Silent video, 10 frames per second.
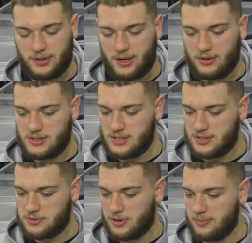You know, it's
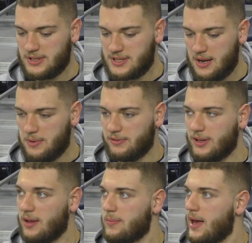tournament time. Every
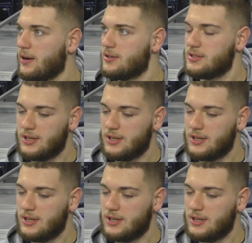game matters.